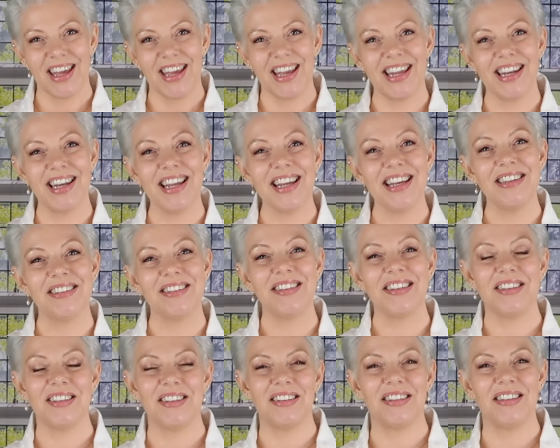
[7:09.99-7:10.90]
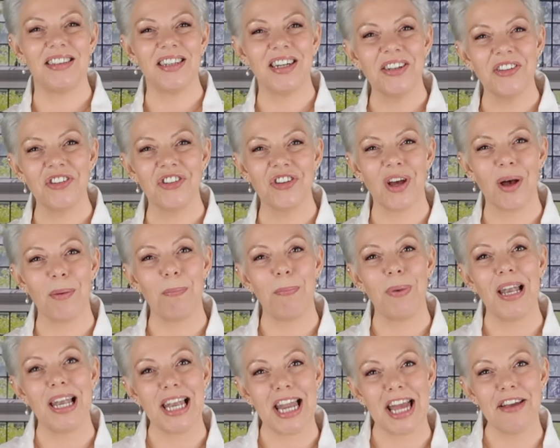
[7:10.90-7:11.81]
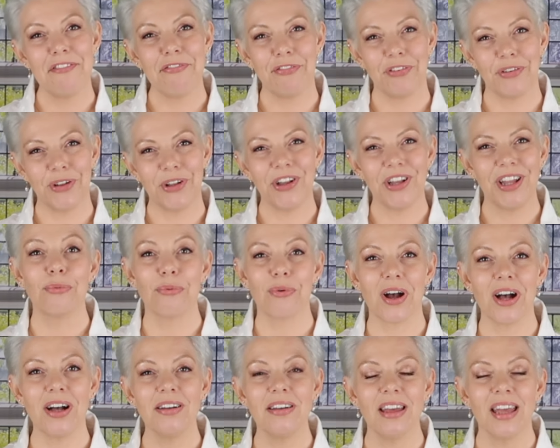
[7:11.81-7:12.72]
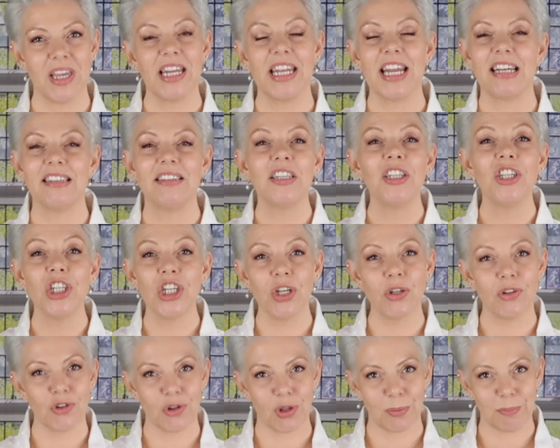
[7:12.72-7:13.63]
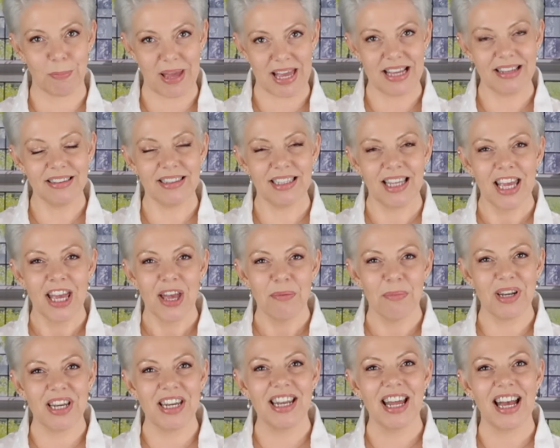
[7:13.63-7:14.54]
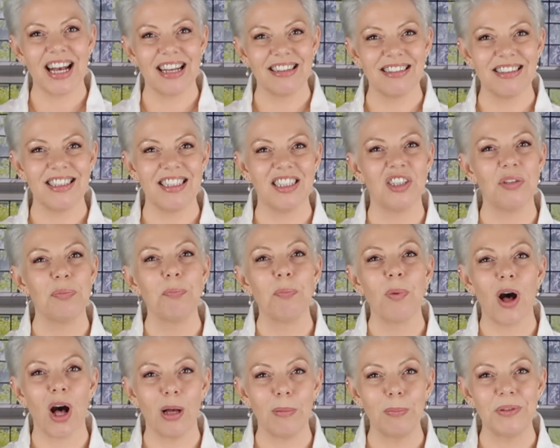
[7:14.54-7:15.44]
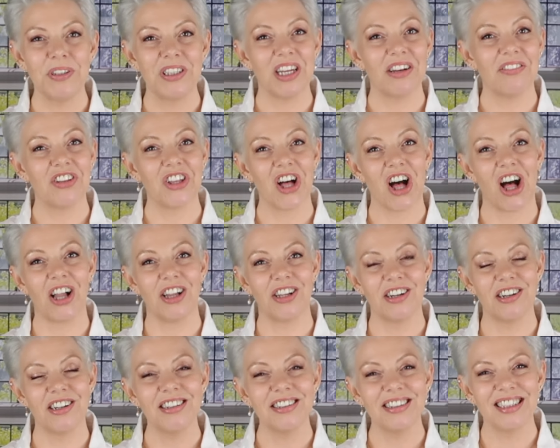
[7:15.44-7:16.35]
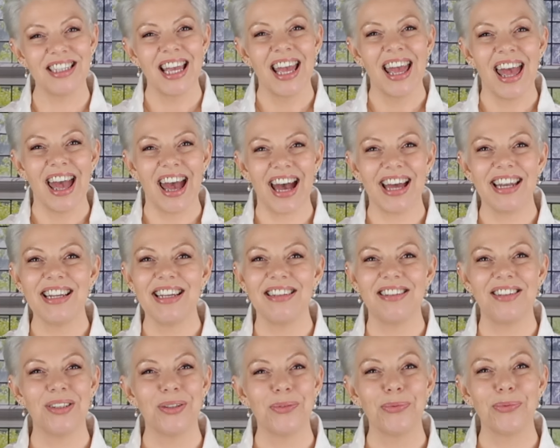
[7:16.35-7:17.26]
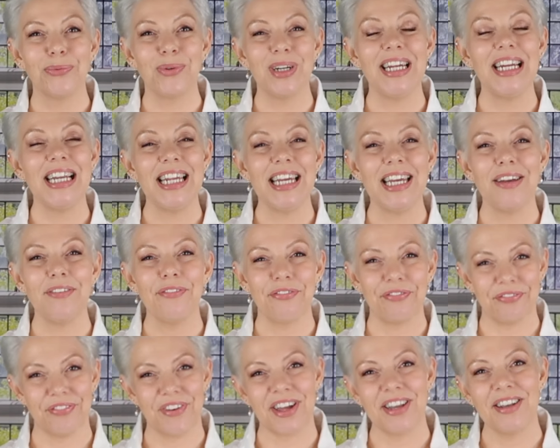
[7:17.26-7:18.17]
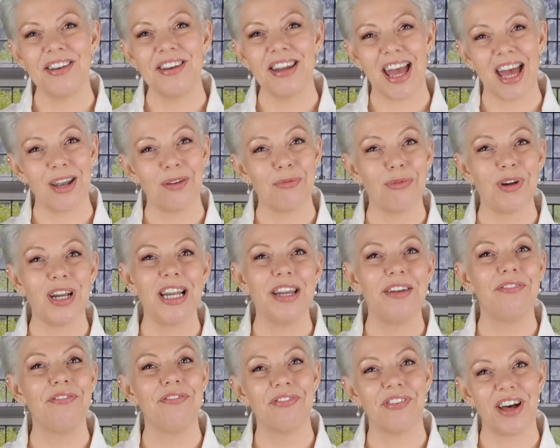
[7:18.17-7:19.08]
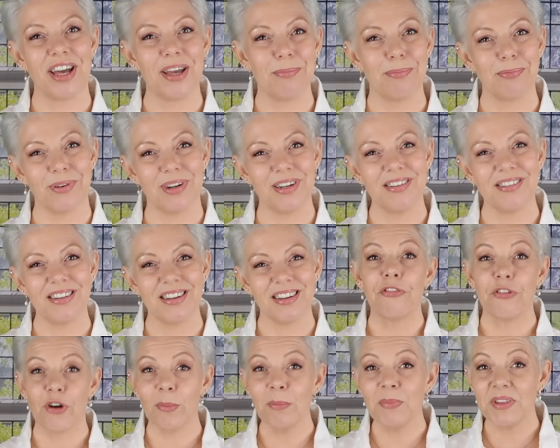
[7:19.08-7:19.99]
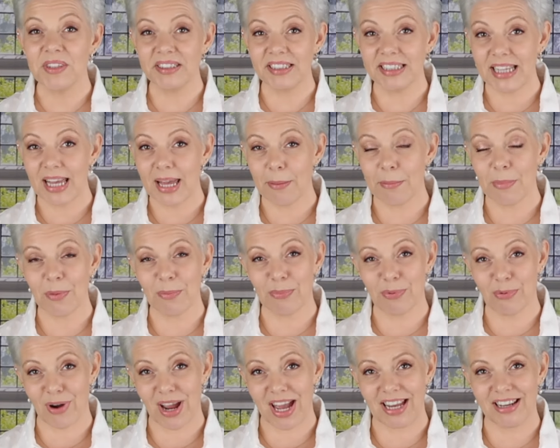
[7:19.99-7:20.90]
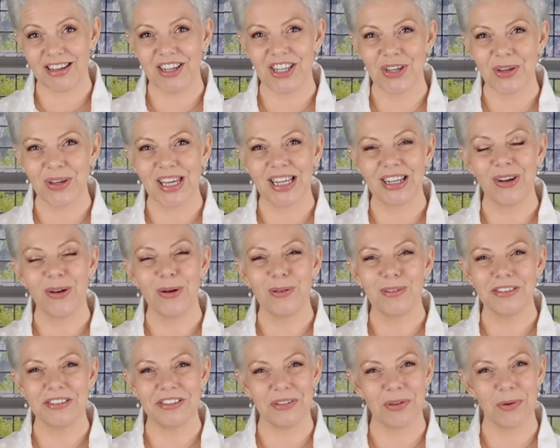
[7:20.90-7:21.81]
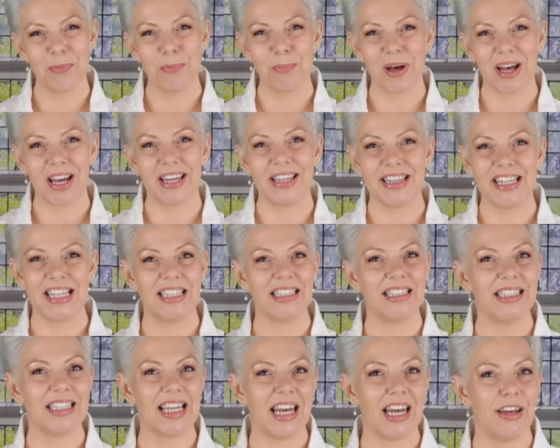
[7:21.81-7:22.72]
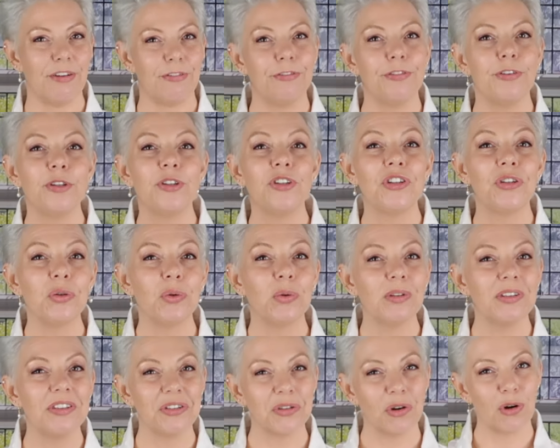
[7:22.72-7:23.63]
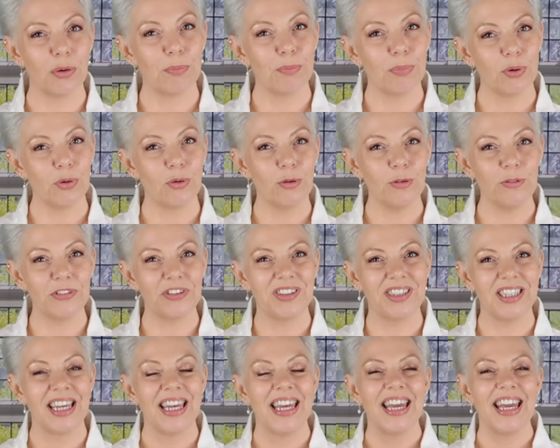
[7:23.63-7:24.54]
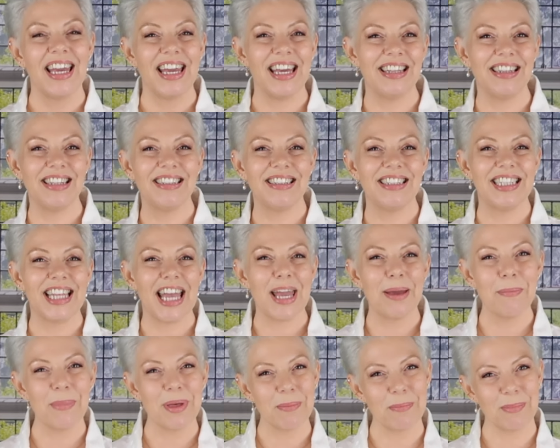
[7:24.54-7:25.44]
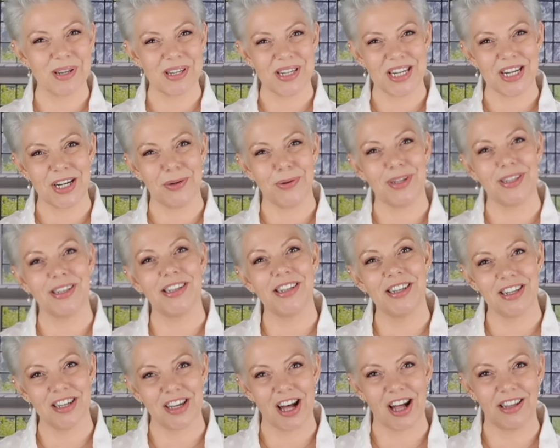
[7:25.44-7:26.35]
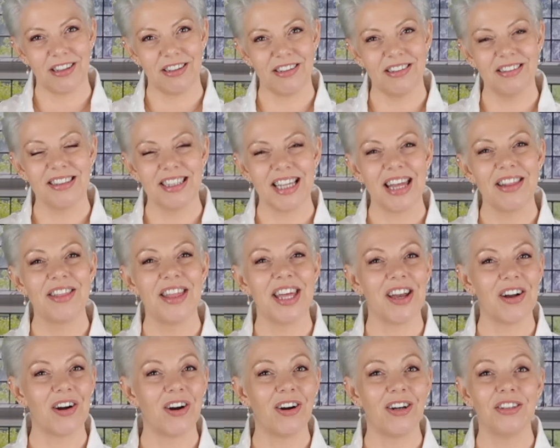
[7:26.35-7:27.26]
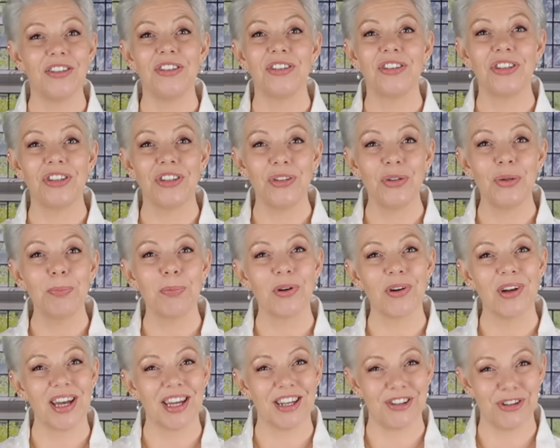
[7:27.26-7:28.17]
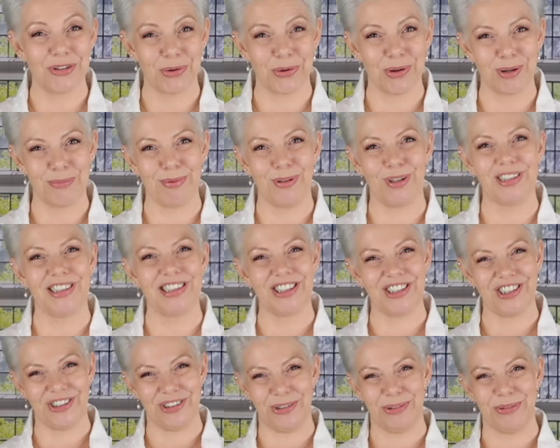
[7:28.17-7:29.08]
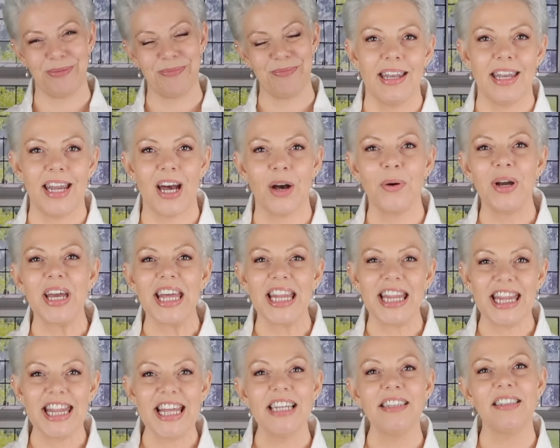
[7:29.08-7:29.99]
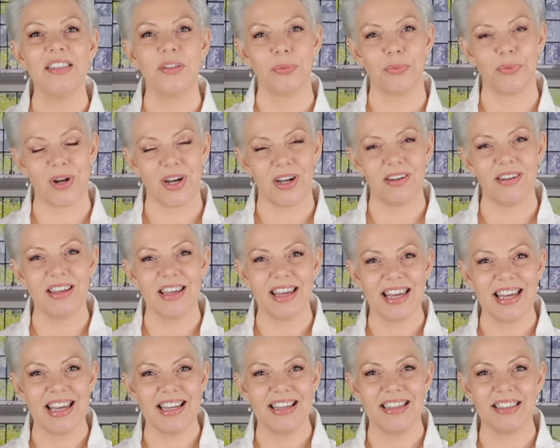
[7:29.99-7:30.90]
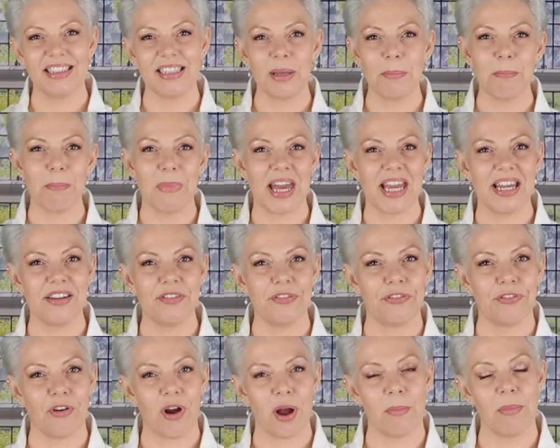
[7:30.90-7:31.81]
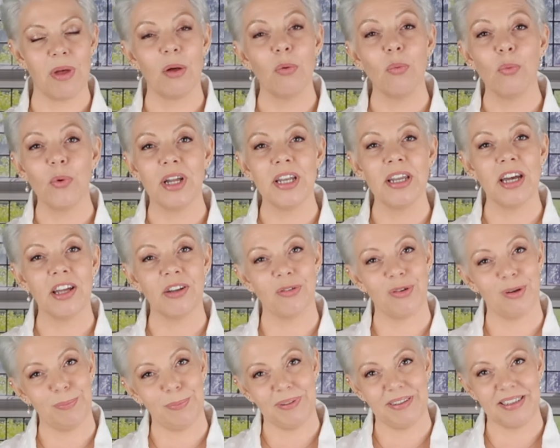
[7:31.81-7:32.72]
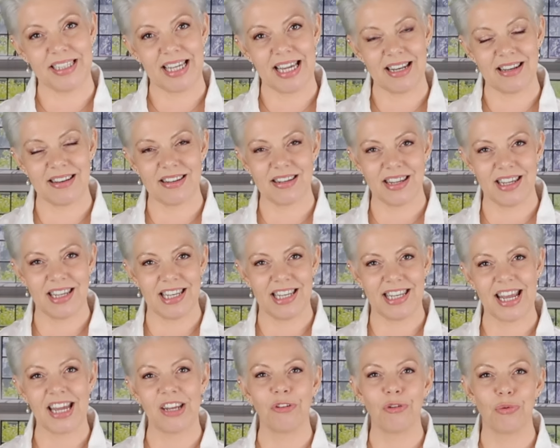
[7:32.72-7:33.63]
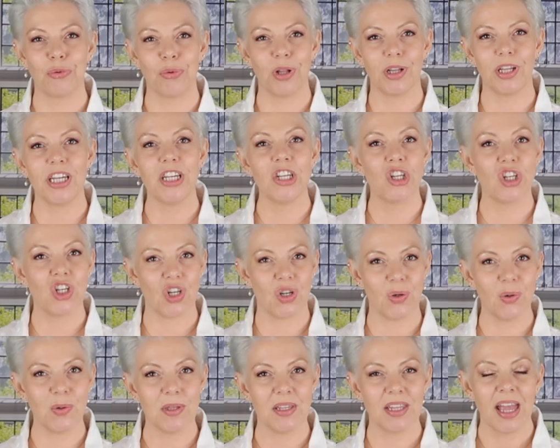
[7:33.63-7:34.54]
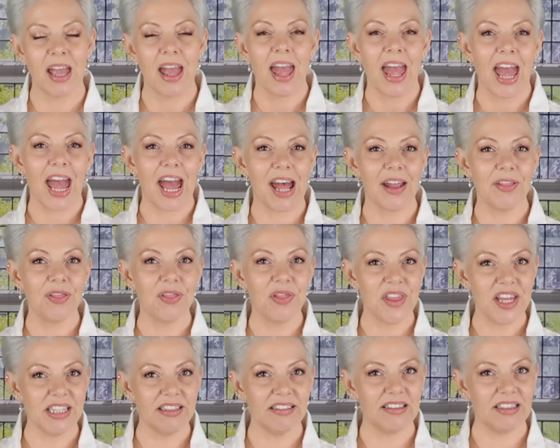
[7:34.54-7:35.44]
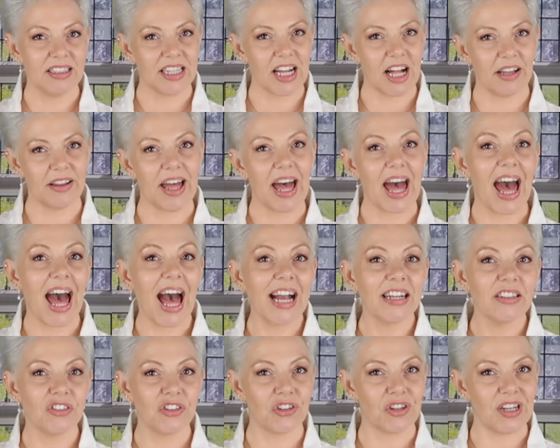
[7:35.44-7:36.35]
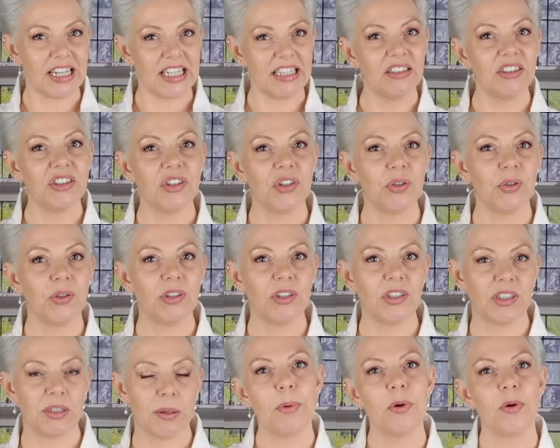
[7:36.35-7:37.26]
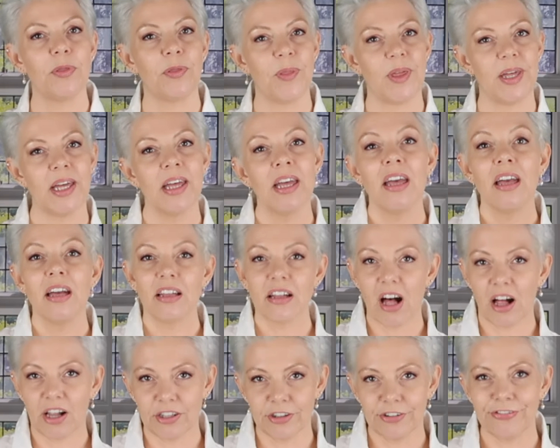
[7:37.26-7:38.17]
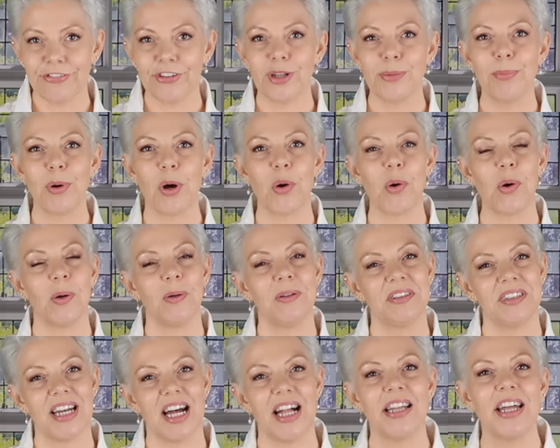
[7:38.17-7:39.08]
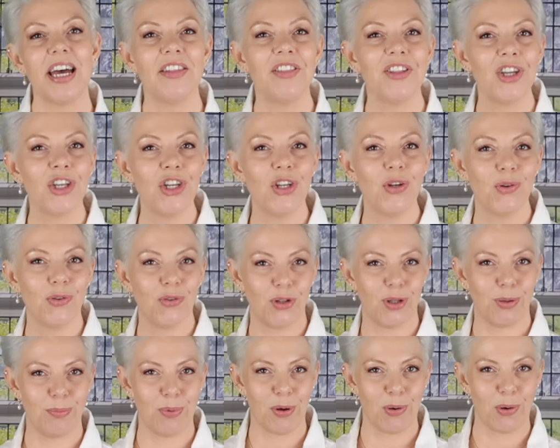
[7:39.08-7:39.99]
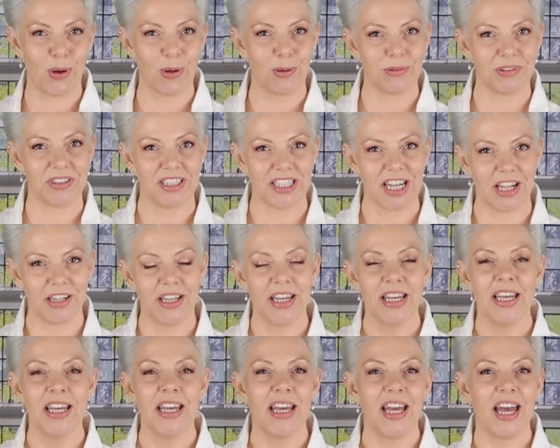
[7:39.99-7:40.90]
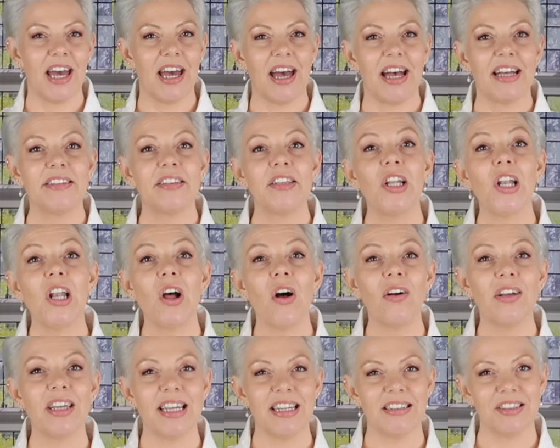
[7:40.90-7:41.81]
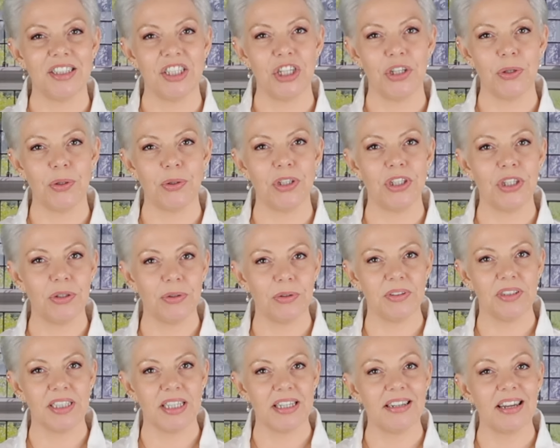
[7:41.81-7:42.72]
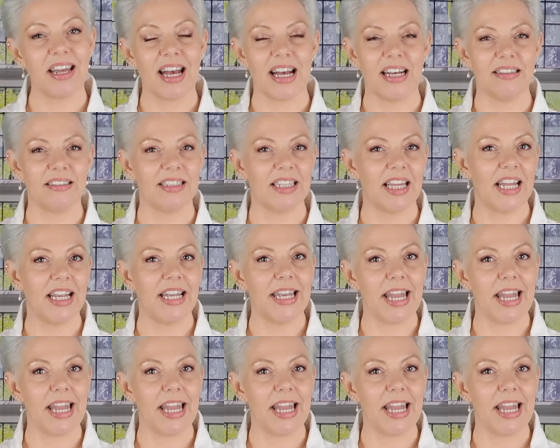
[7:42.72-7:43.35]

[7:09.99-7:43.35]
It is such a playful rug. It has a neutral base, but it has these pops of colors and is really fun and really vibrant. From the same brand, you can also buy these footstools or poofs in the same material and colors, and they are super adorable too. Now, this rug is made from 100% natural jute, and this style actually suits both the colorful boho style and the neutral boho style, as long as you use it as a